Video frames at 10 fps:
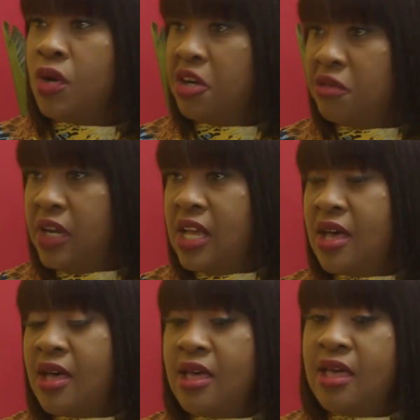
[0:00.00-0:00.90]

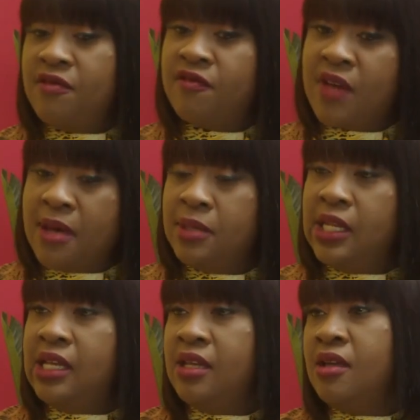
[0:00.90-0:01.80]
career and
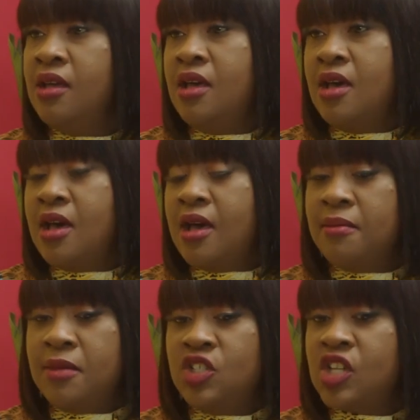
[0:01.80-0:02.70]
family
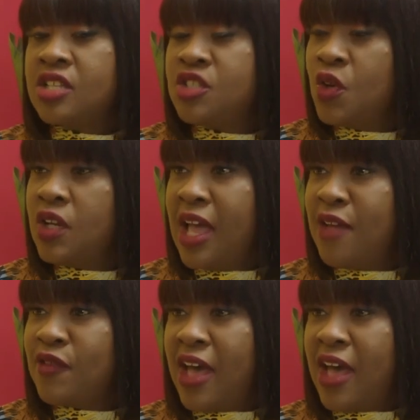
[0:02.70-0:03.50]
and just your life?